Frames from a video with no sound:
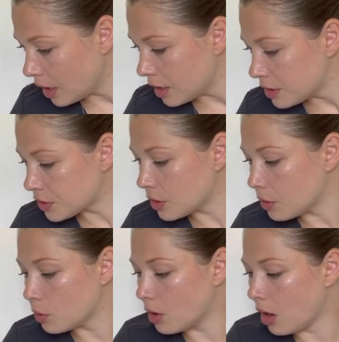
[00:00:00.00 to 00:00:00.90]

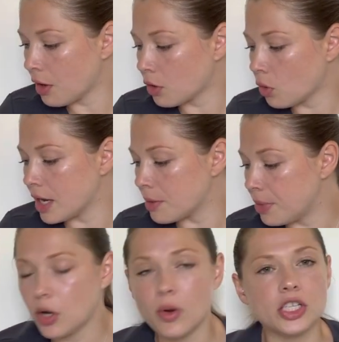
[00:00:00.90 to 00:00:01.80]
So a
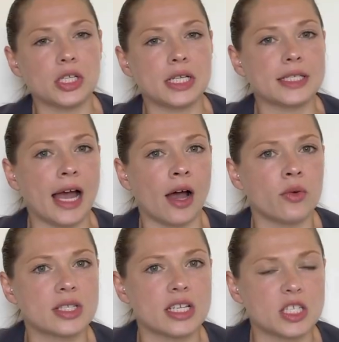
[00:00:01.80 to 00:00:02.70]
big question is, how
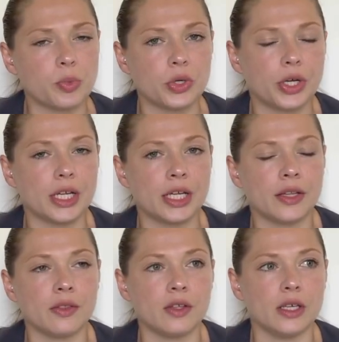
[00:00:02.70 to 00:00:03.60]
is this put
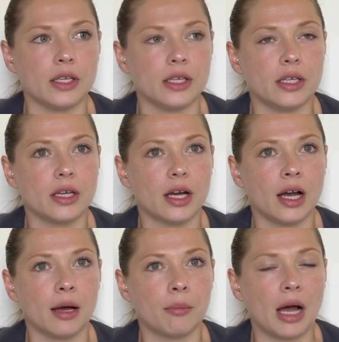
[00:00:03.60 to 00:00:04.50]
in the
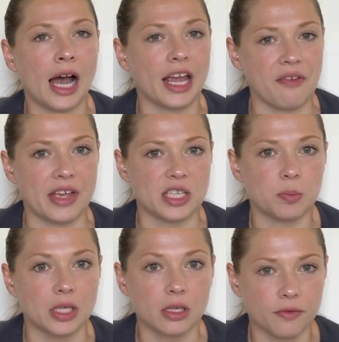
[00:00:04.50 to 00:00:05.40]

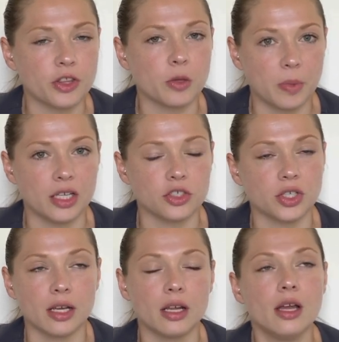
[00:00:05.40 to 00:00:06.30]
IFSP for the
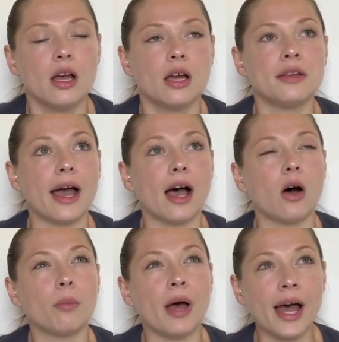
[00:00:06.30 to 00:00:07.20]
patient?
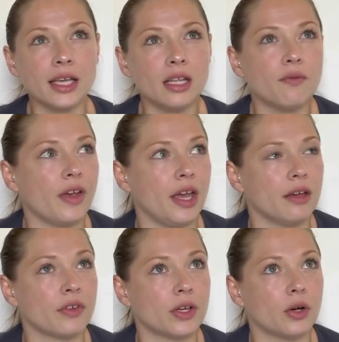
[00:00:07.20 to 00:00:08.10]
Now, back in
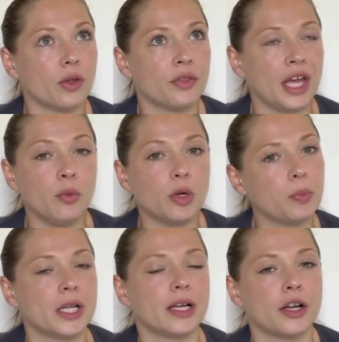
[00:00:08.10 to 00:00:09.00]
Fayetteville, they would
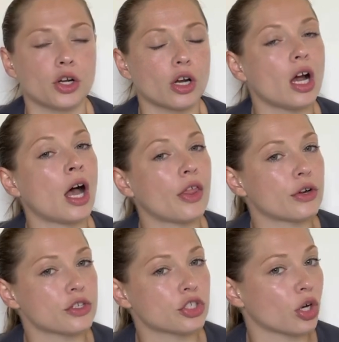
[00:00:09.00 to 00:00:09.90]
put it under other
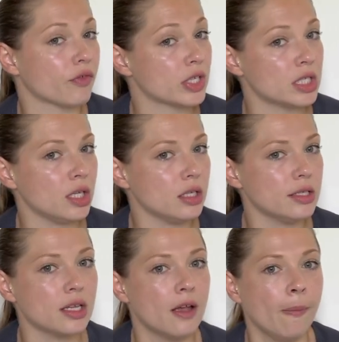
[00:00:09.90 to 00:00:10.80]

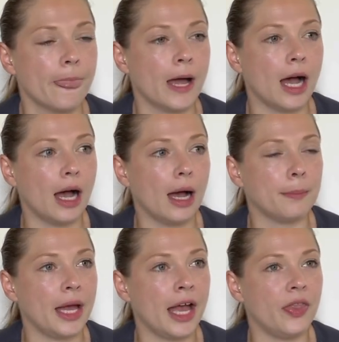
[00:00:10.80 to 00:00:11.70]
services.
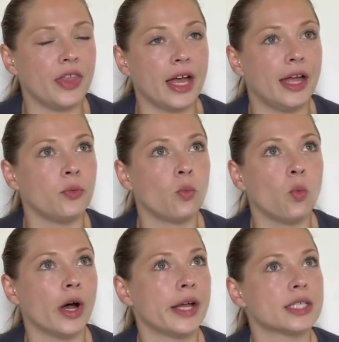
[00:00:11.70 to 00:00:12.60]
And then
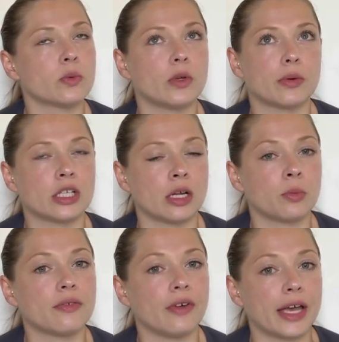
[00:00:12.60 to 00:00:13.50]
once we were done
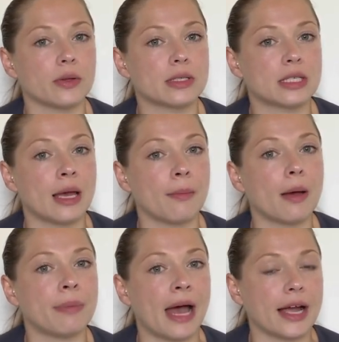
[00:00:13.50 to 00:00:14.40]
with
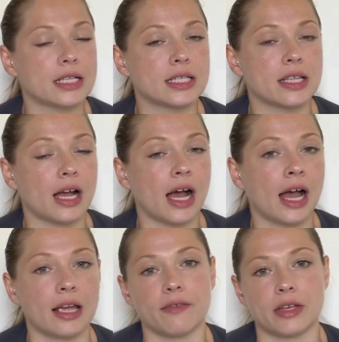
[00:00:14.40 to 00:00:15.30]
VitalStim, back into the
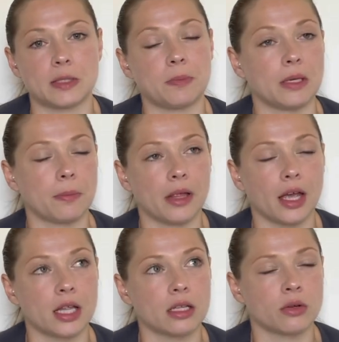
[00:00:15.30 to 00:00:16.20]
IFSP
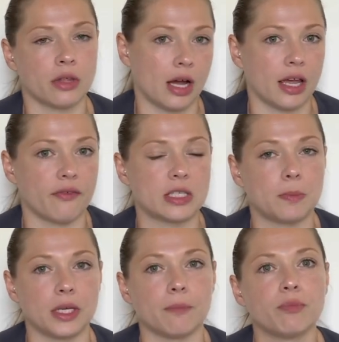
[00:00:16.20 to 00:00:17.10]
plan, or the
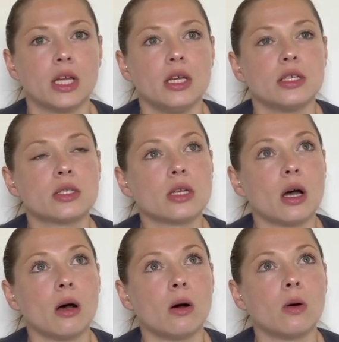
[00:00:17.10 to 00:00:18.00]
IFSP.
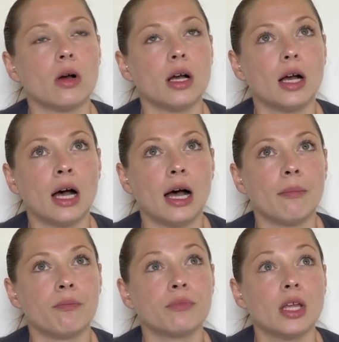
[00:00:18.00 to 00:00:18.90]
So
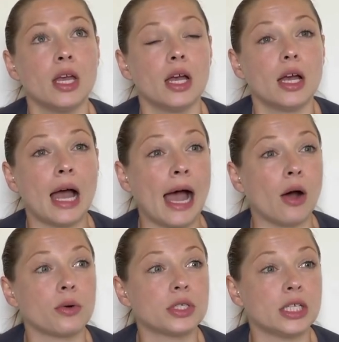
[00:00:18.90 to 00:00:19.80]

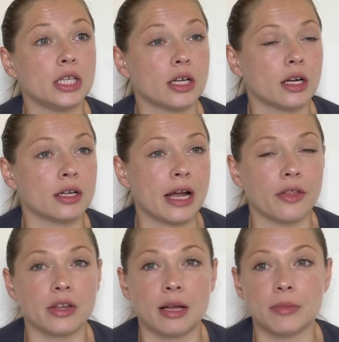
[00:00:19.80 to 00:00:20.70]
out here, now
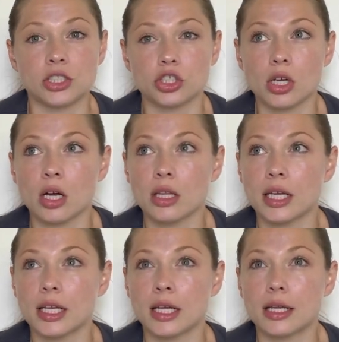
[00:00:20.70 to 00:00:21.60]
that I'm in
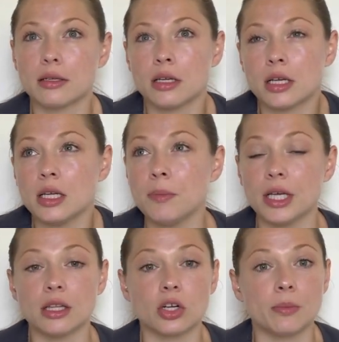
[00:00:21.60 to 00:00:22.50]
Charlotte, it could be a
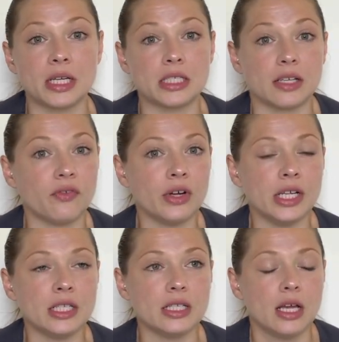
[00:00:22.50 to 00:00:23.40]
little bit
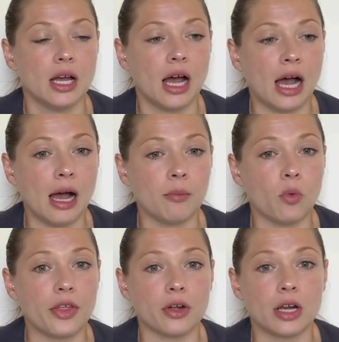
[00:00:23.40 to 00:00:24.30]
different,
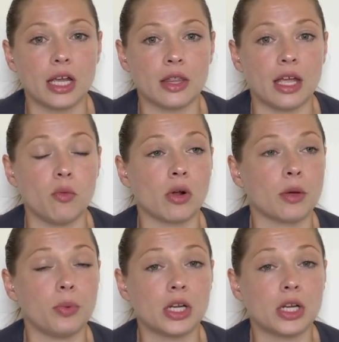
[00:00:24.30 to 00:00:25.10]
whether they want to put